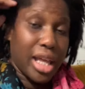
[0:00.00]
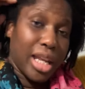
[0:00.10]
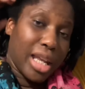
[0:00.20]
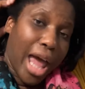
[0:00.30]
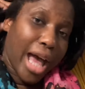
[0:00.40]
And
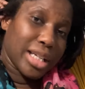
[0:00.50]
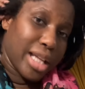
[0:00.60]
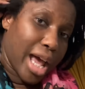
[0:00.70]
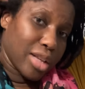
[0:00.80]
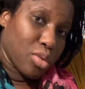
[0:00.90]
it
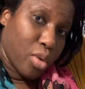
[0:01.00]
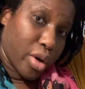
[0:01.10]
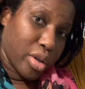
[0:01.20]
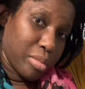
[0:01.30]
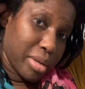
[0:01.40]
actually has
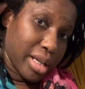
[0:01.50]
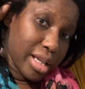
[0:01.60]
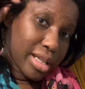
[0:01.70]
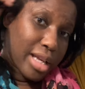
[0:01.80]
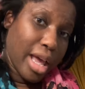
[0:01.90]
worked,
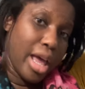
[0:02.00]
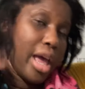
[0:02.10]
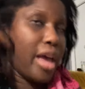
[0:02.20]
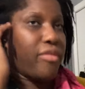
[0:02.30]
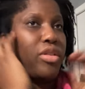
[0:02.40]
because
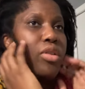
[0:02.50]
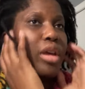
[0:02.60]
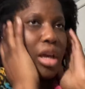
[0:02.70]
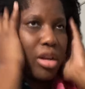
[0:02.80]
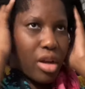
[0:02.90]
if you
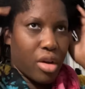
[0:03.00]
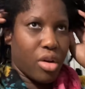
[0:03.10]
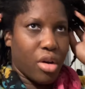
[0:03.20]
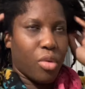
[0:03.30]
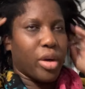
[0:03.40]
can,
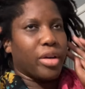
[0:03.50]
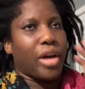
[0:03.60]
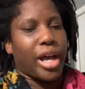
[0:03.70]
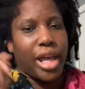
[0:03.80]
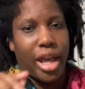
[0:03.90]
well,
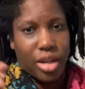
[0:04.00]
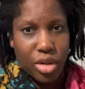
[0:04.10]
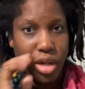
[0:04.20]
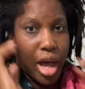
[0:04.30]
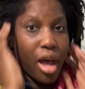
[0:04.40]
I can't
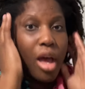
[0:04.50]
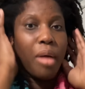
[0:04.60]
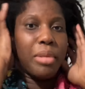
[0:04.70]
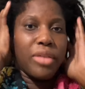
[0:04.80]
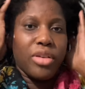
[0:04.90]
do it now,
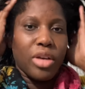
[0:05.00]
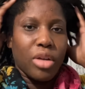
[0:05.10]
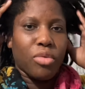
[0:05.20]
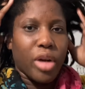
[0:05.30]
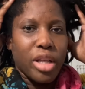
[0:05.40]
but if you
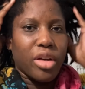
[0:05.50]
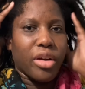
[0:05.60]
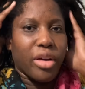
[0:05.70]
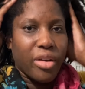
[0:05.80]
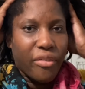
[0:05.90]
can run
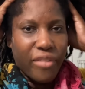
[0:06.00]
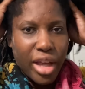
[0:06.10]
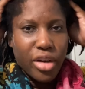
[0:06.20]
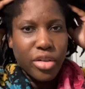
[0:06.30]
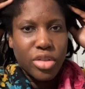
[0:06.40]
your
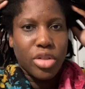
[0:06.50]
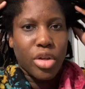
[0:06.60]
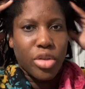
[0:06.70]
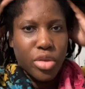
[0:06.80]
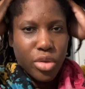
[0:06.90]
fingers
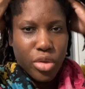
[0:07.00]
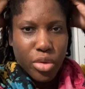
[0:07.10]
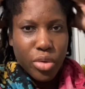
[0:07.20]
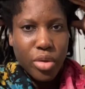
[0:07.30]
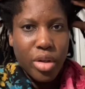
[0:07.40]

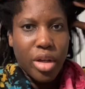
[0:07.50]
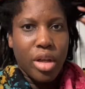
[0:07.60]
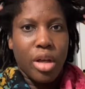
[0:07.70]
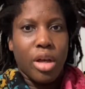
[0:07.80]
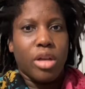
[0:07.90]
through
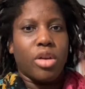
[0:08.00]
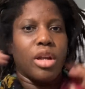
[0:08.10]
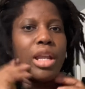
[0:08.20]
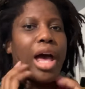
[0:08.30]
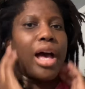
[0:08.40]
your
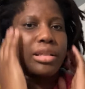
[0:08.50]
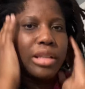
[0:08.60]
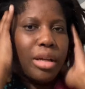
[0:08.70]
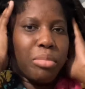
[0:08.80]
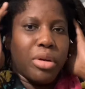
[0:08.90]
locks
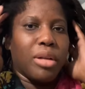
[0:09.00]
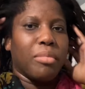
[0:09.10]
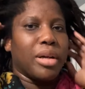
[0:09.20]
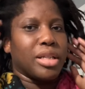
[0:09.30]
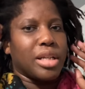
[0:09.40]
and pretty
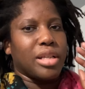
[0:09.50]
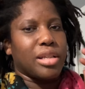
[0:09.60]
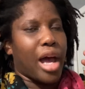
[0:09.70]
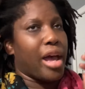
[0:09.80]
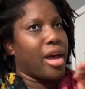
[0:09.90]
much,
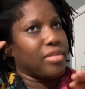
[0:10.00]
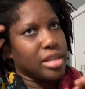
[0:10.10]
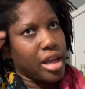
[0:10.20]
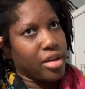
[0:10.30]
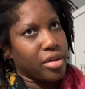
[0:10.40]
I have a
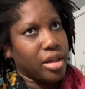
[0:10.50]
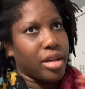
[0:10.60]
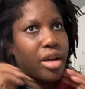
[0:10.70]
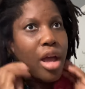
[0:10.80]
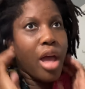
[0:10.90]
tangle
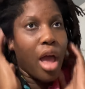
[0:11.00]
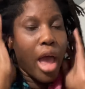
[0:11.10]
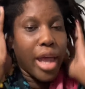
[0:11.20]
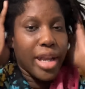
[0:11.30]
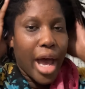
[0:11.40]
here,
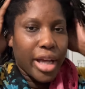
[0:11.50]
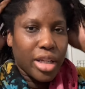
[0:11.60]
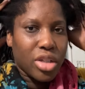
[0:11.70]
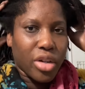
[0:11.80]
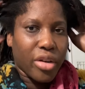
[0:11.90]
and not
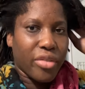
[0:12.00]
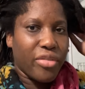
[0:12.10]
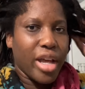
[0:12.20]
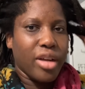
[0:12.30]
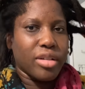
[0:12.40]
get your
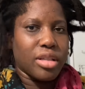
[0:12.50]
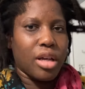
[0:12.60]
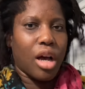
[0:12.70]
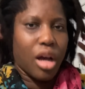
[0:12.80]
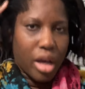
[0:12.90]
fingers
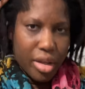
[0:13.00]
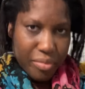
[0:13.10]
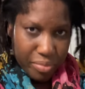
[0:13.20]
caught,